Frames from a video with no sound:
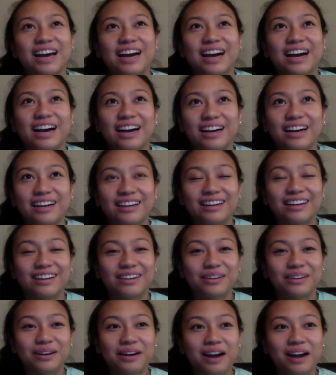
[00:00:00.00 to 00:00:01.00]

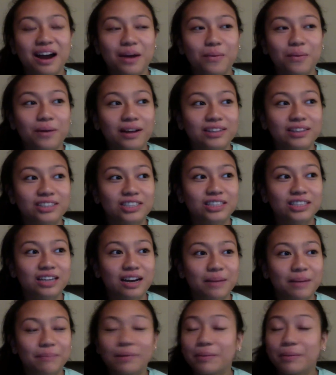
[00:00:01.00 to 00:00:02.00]
I watched,
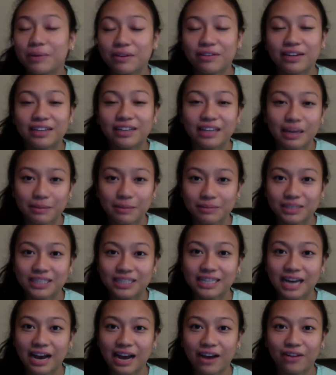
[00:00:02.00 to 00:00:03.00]
my boyfriend came
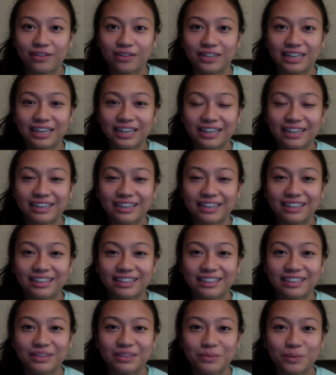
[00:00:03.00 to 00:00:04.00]
to town
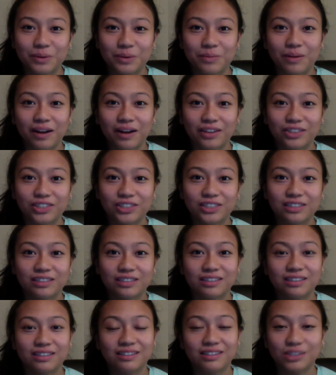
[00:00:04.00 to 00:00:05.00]
and we watched
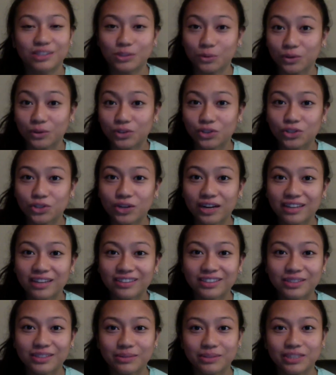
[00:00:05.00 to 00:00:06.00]
The Scorch
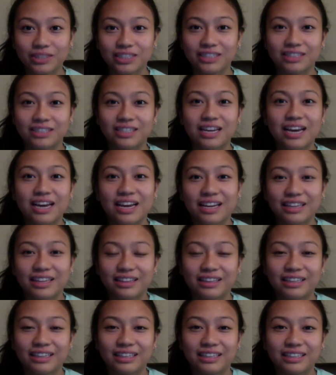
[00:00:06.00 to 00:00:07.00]
Trials, which is
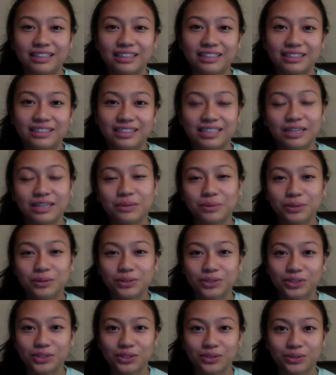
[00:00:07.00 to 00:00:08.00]
the
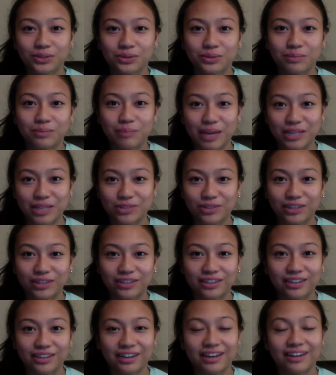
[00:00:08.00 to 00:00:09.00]
sequel to Maze
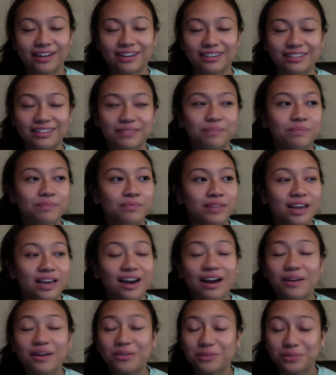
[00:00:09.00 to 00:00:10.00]
Runner, and
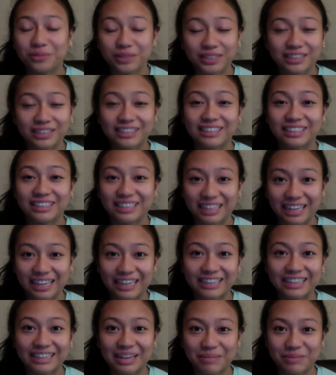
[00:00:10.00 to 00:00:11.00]
I really
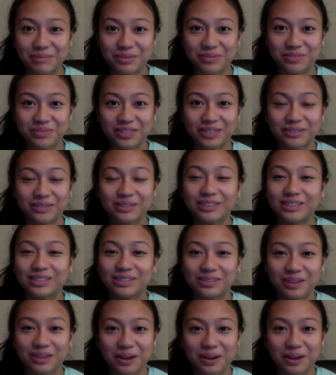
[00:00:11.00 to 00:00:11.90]
liked that movie. It was